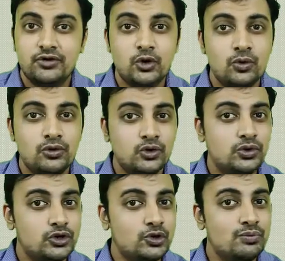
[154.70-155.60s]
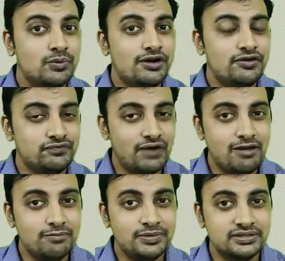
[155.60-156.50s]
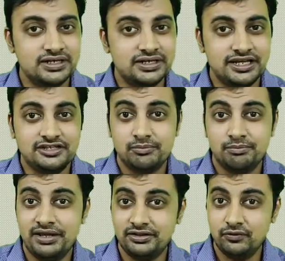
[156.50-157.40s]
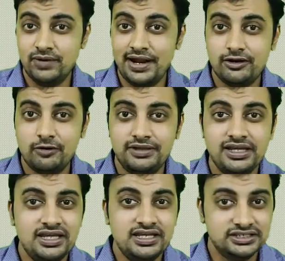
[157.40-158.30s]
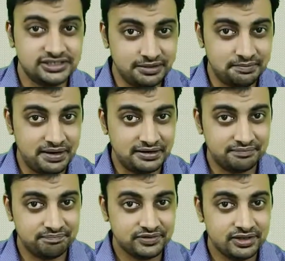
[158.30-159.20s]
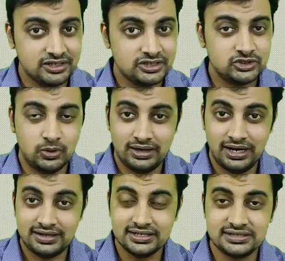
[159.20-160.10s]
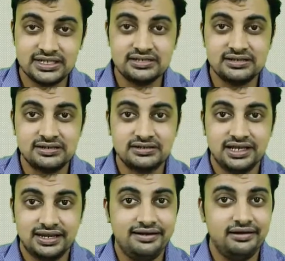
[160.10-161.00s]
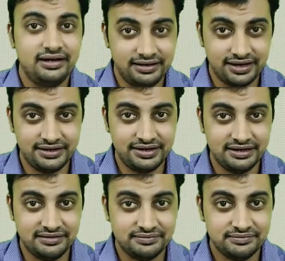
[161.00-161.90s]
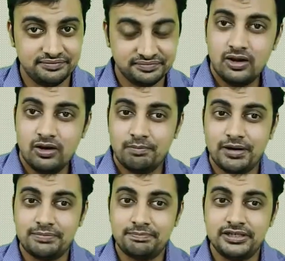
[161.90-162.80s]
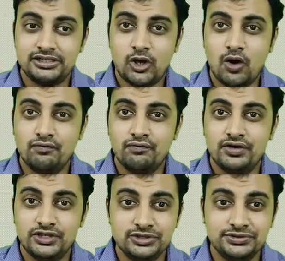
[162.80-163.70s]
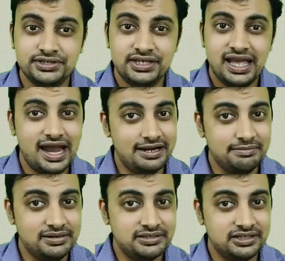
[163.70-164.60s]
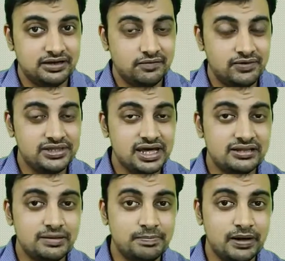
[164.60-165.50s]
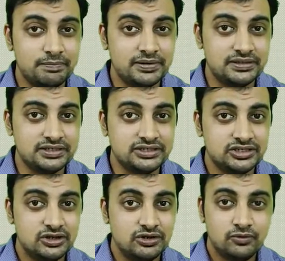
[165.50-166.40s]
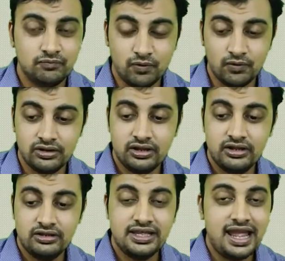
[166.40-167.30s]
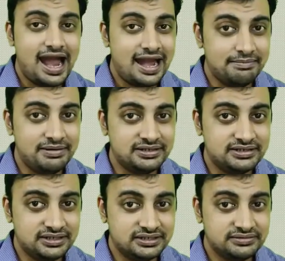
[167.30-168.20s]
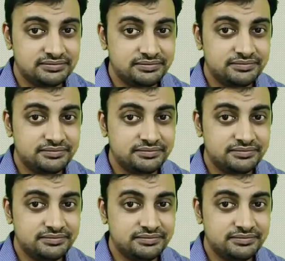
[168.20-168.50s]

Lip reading: 2 to 2.5% by the weight of the cement. So let us discuss in detail. Purpose of using admixture. Which are the purposes for the admixtures?